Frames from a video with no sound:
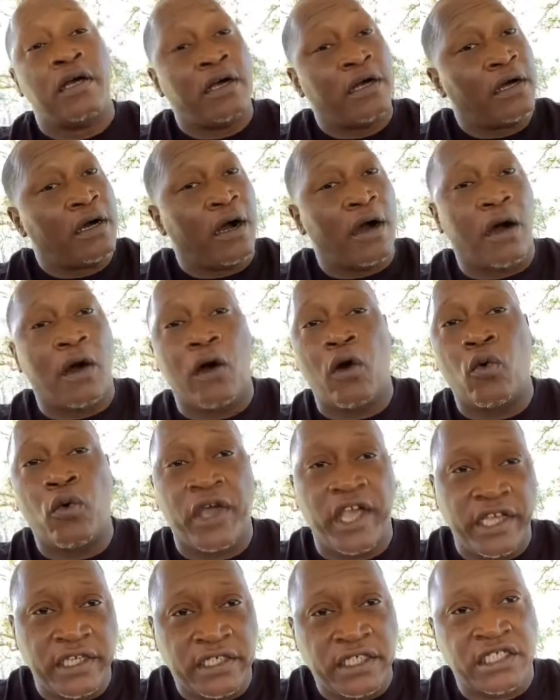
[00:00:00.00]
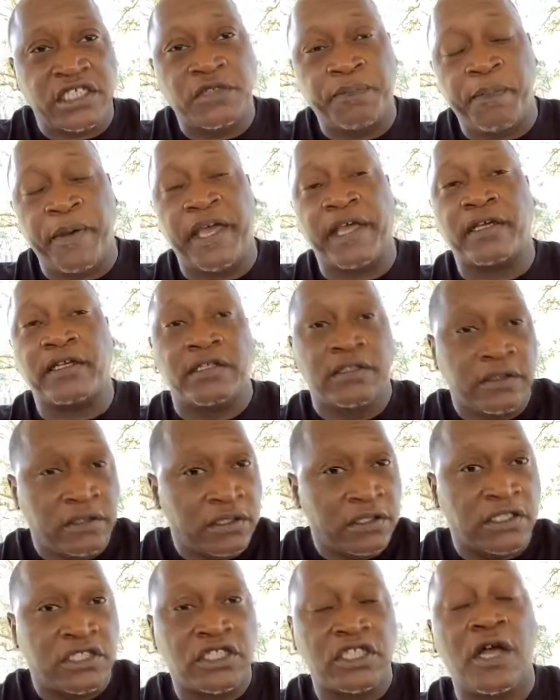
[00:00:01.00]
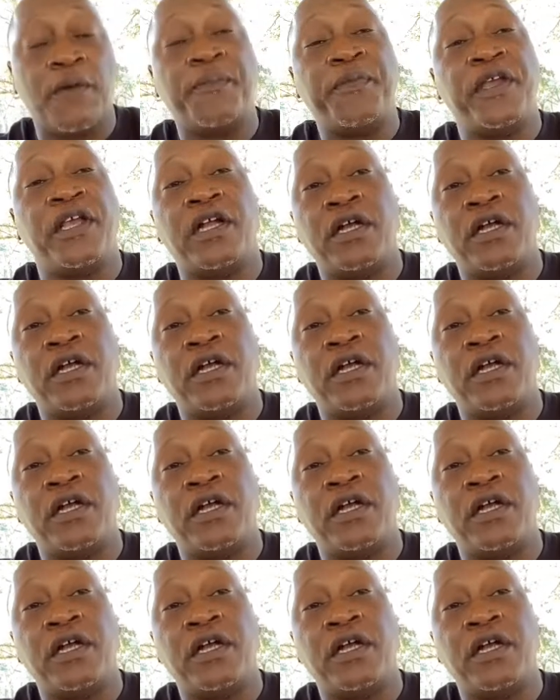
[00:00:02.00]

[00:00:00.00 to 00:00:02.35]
Always expect something